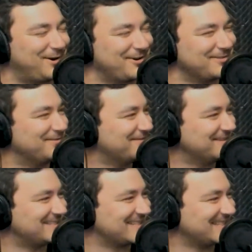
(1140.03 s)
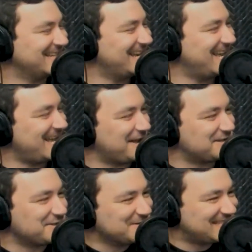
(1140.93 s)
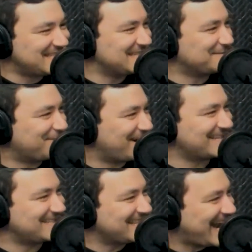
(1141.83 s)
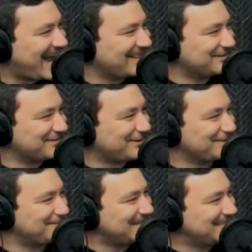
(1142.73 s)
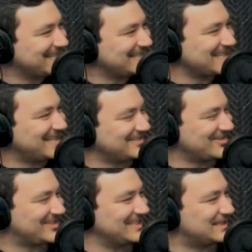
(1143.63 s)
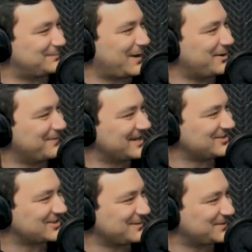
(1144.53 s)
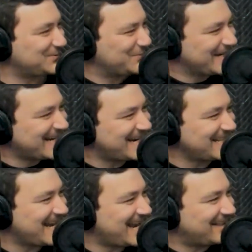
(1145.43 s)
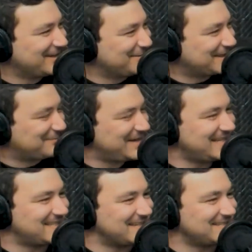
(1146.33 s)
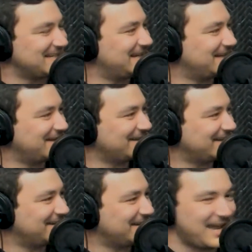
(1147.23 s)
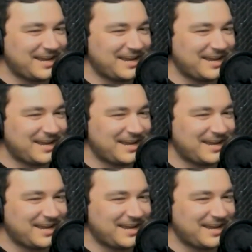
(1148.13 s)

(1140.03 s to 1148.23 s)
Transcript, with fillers: the movie is just a dude sees That's him it. run into the alley with all the pizzas and then just sees Spider Man just come swinging out of the alley yeah. with the pizzas. Hey, he